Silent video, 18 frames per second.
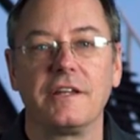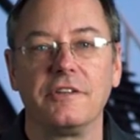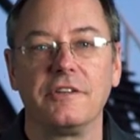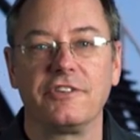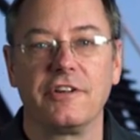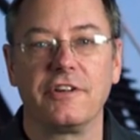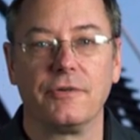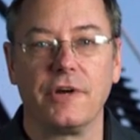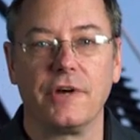
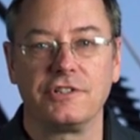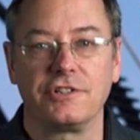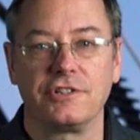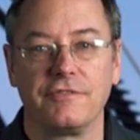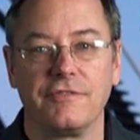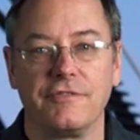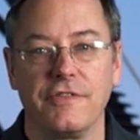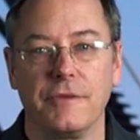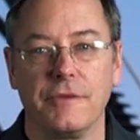consideration
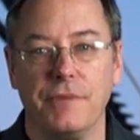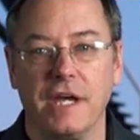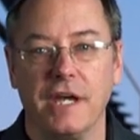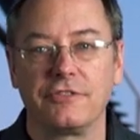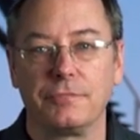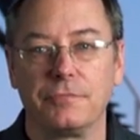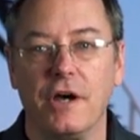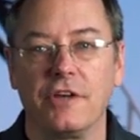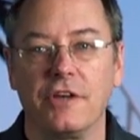for the
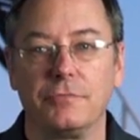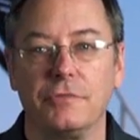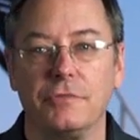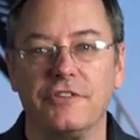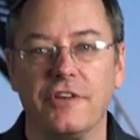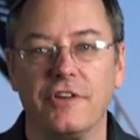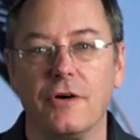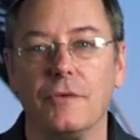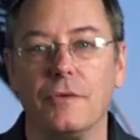best possible
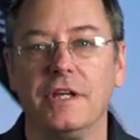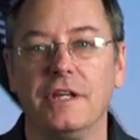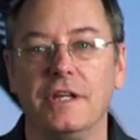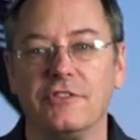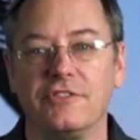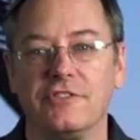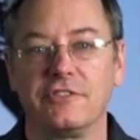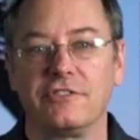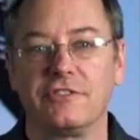dome
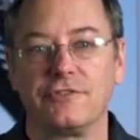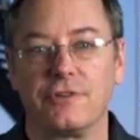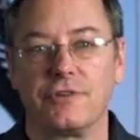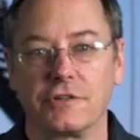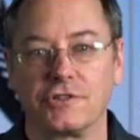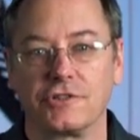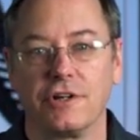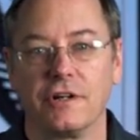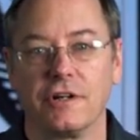is its
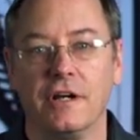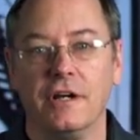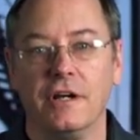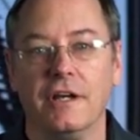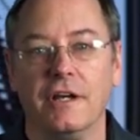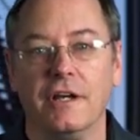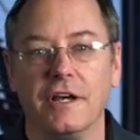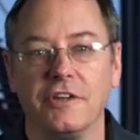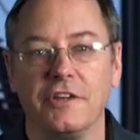structure,
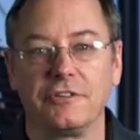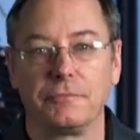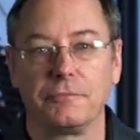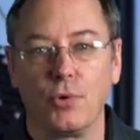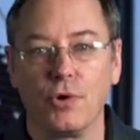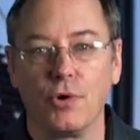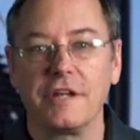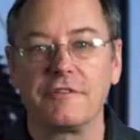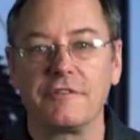a
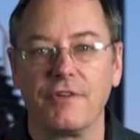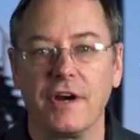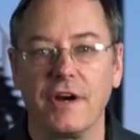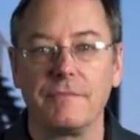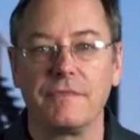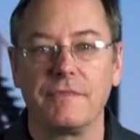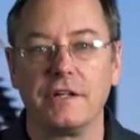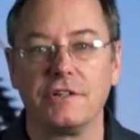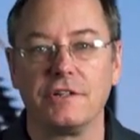supporting
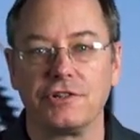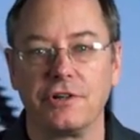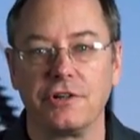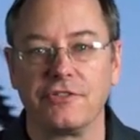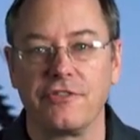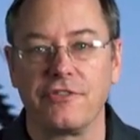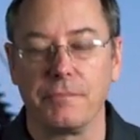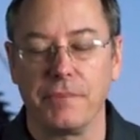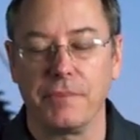frame that
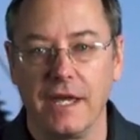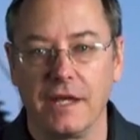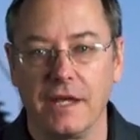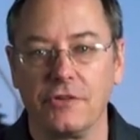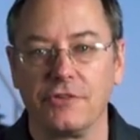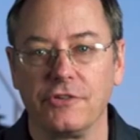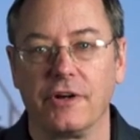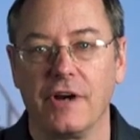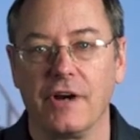ensures the
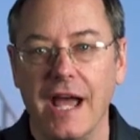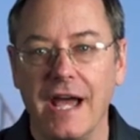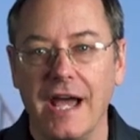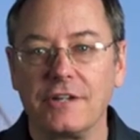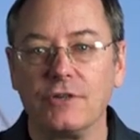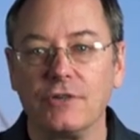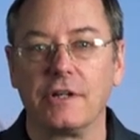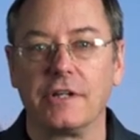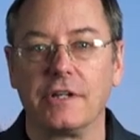panels are
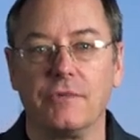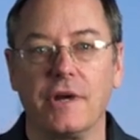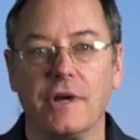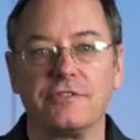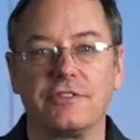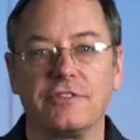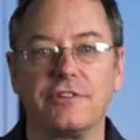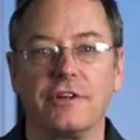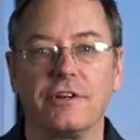accurately
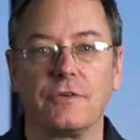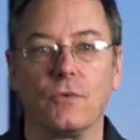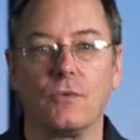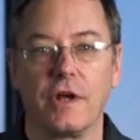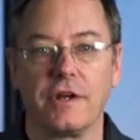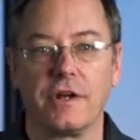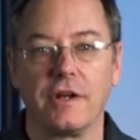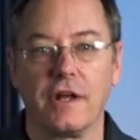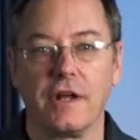registered to
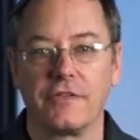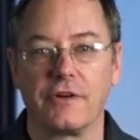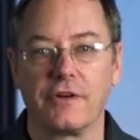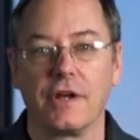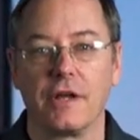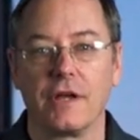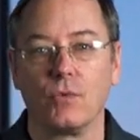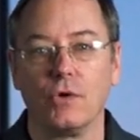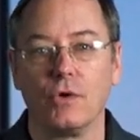one another
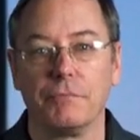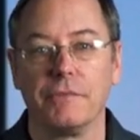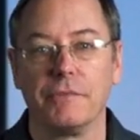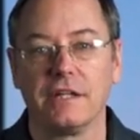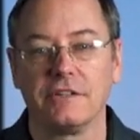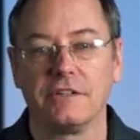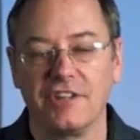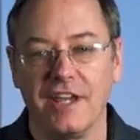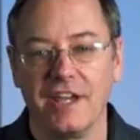and will
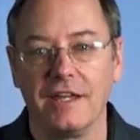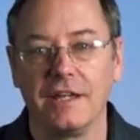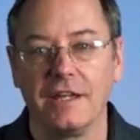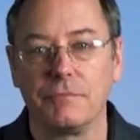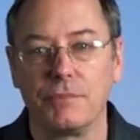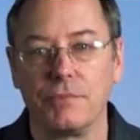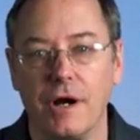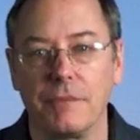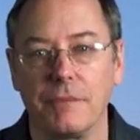
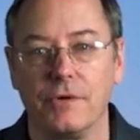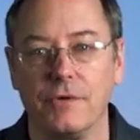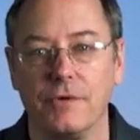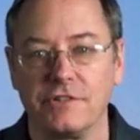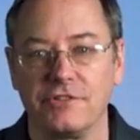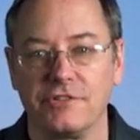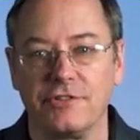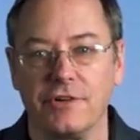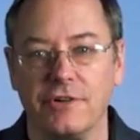maintain proper
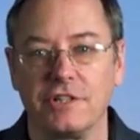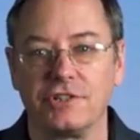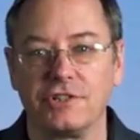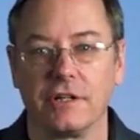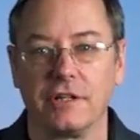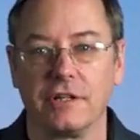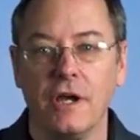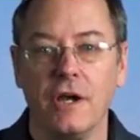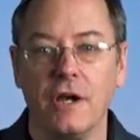
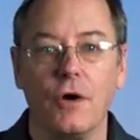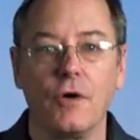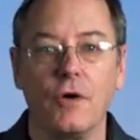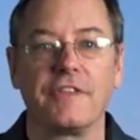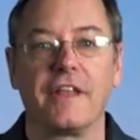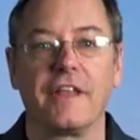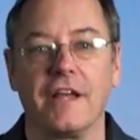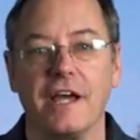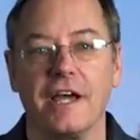registration
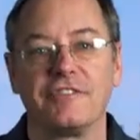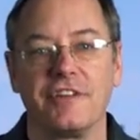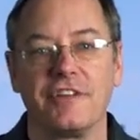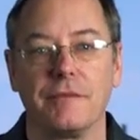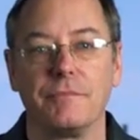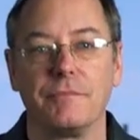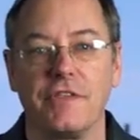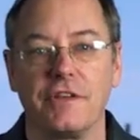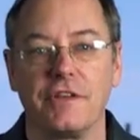over the
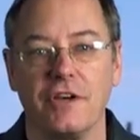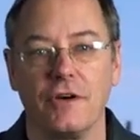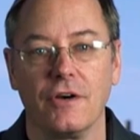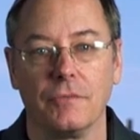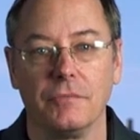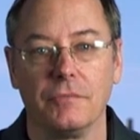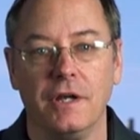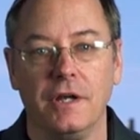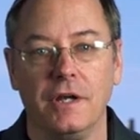lifetime of the
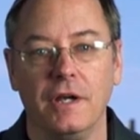dome.